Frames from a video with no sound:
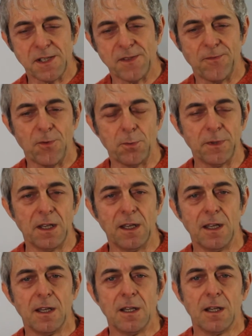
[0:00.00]
from the
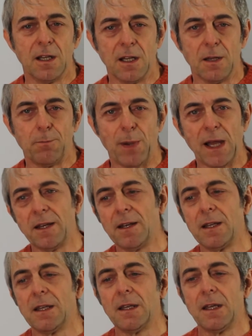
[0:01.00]

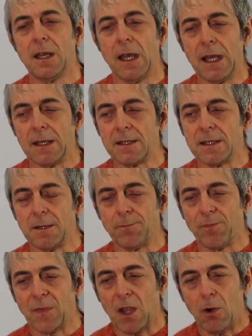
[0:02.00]
panel,
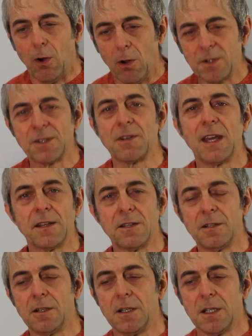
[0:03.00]
and
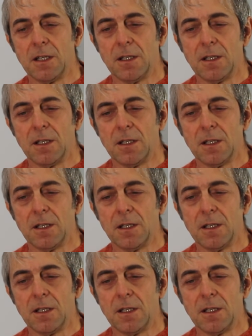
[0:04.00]
altogether